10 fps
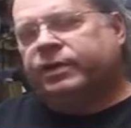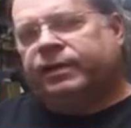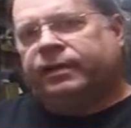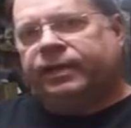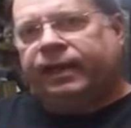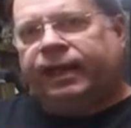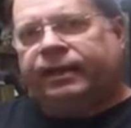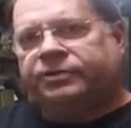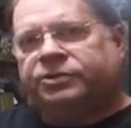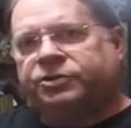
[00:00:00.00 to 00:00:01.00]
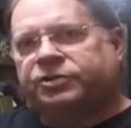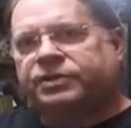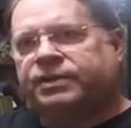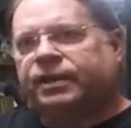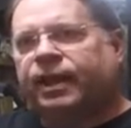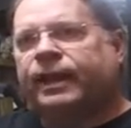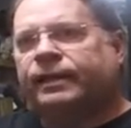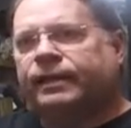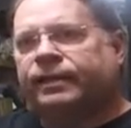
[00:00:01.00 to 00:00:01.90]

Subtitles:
into the case just slightly,